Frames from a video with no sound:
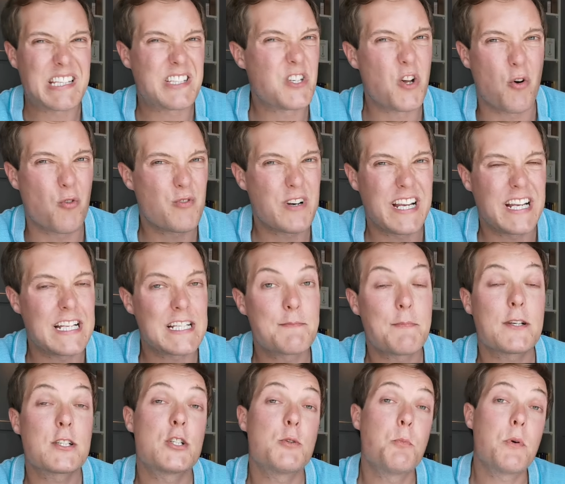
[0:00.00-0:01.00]
Not really,
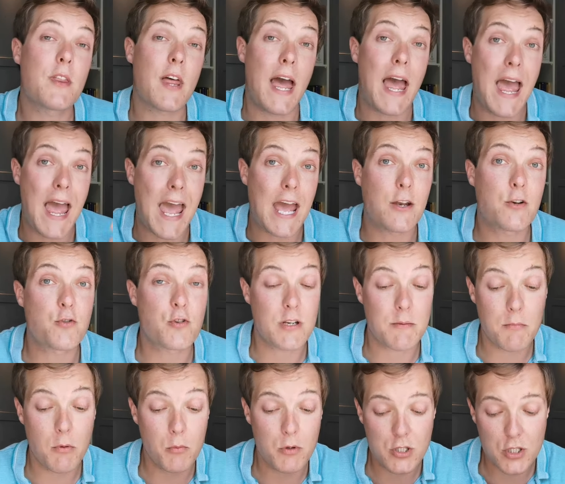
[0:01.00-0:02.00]
especially with a hair
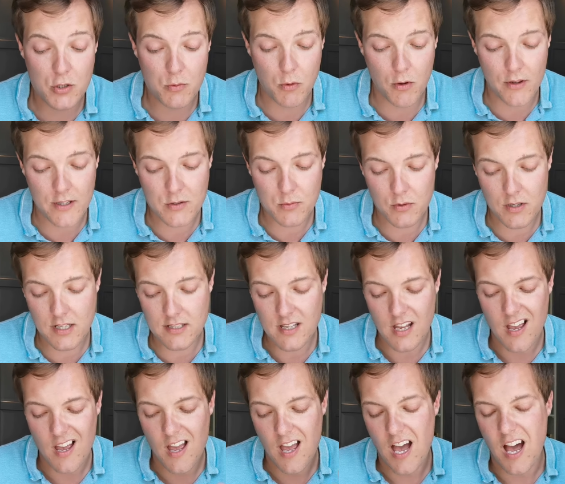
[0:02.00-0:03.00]
treatment, which is what this one
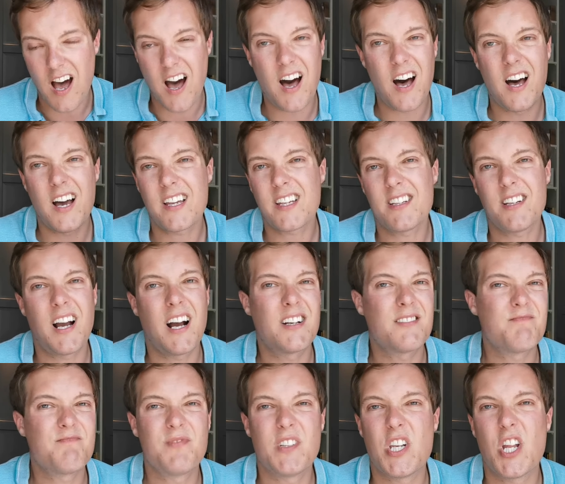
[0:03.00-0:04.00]
is.
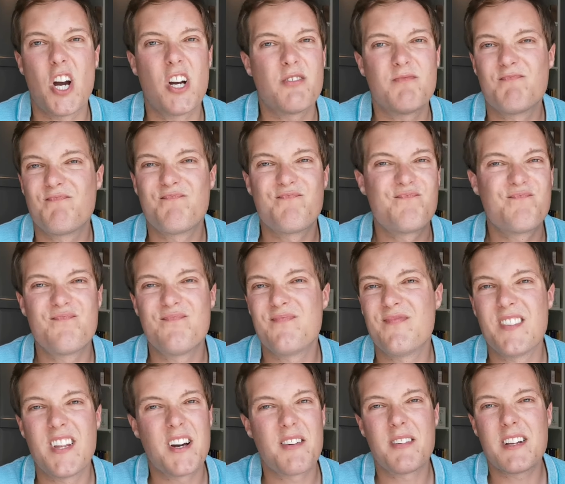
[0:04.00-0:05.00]

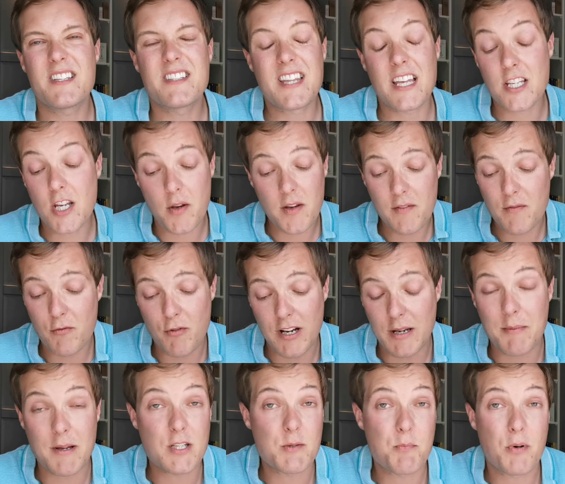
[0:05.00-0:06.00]
No, they don't even
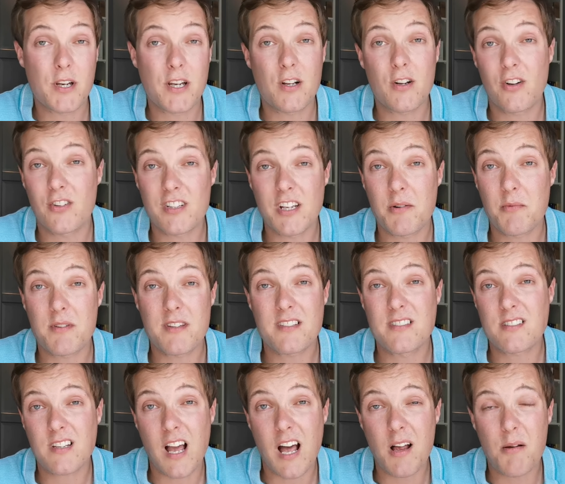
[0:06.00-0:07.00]
recommend you put it in contact with
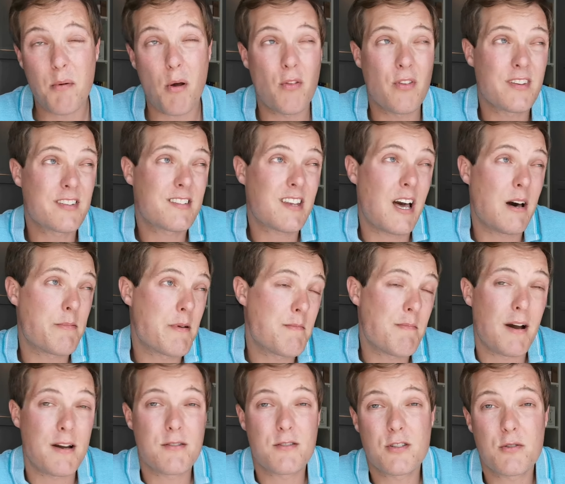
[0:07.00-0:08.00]
the scalp. On the scalp,
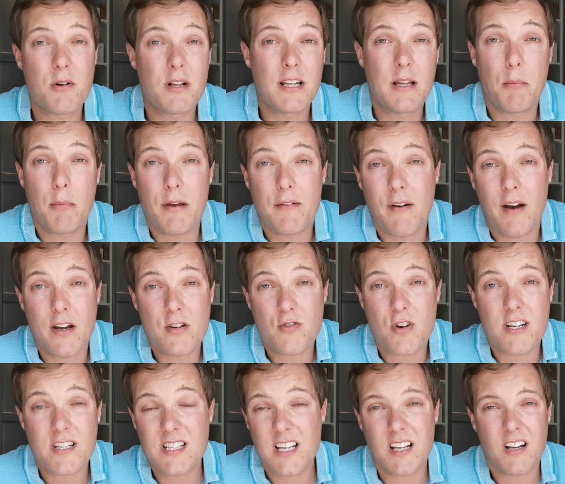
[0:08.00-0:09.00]
it might do a little bit of
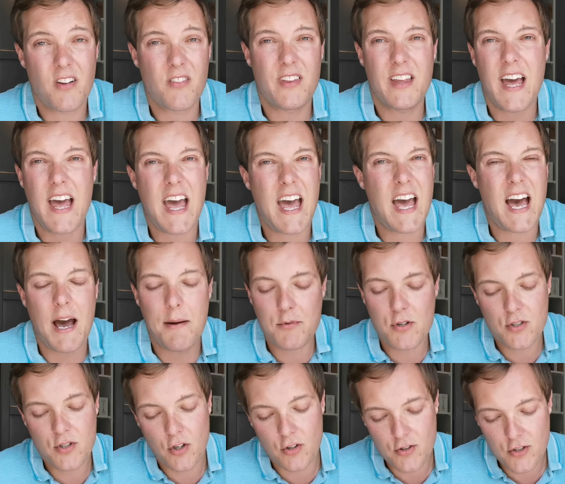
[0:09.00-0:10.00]
hydrating. On the hair, I'm
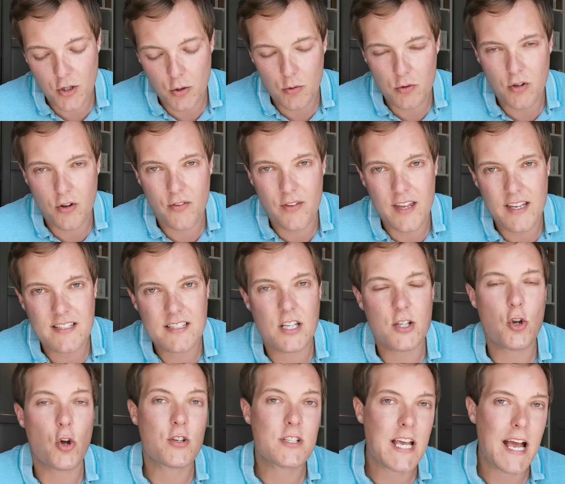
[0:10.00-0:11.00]
just not sold on
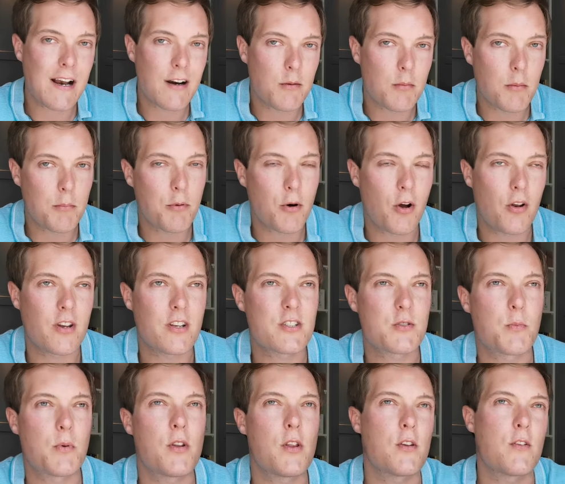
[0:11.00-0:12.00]
this. Not a terrible
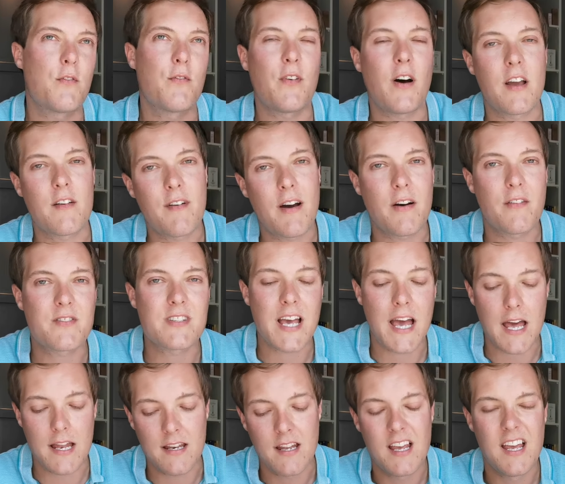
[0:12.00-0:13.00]
product. It's one of those 5 out of
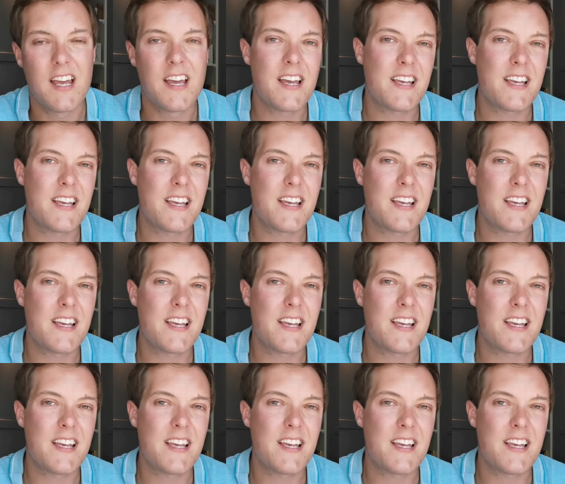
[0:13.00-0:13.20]
10.